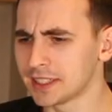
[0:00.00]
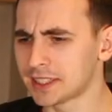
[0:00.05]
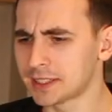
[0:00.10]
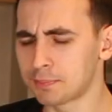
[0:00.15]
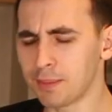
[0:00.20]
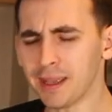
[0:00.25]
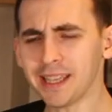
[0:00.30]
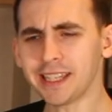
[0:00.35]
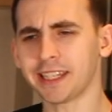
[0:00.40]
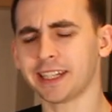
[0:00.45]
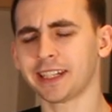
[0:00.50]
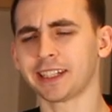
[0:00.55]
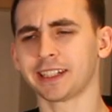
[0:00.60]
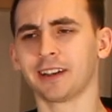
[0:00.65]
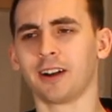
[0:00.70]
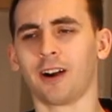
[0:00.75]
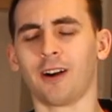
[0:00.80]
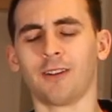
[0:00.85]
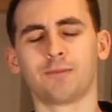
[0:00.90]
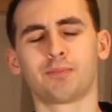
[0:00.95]

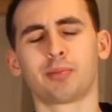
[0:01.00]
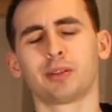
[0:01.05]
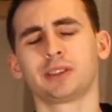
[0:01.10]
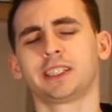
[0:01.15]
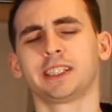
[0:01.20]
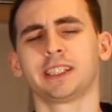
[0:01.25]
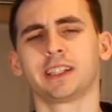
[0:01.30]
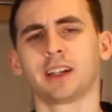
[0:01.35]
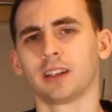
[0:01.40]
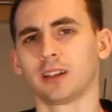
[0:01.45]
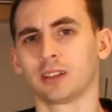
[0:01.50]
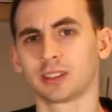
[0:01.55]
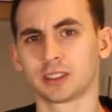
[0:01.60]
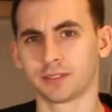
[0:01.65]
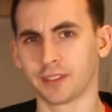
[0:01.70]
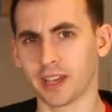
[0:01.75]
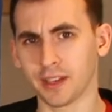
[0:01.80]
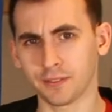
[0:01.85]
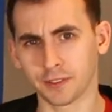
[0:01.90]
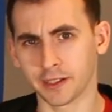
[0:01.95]
Speaking of putting a lot
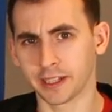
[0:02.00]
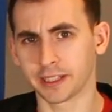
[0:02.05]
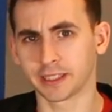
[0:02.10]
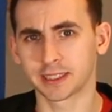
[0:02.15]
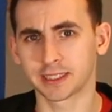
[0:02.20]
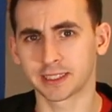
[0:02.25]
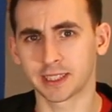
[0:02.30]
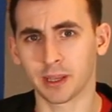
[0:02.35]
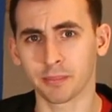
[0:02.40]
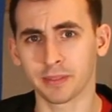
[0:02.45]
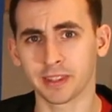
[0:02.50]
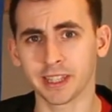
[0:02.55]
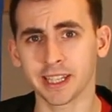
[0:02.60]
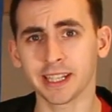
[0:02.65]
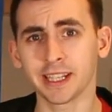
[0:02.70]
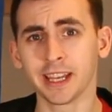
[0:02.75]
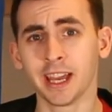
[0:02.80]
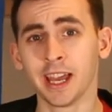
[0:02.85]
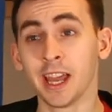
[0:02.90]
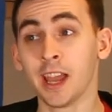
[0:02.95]
of effort into
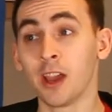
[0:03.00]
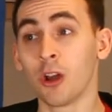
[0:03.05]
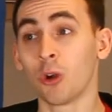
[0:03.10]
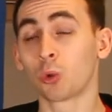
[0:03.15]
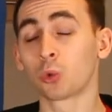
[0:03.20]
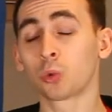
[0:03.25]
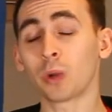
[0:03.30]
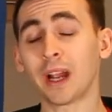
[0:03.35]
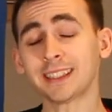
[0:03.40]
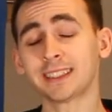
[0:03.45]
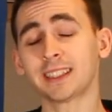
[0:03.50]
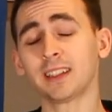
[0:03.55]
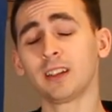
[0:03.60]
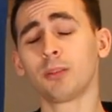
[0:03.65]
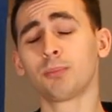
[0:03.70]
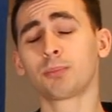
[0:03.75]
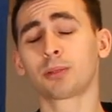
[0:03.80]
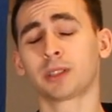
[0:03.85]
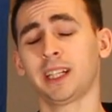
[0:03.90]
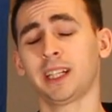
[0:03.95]
something, Rassilon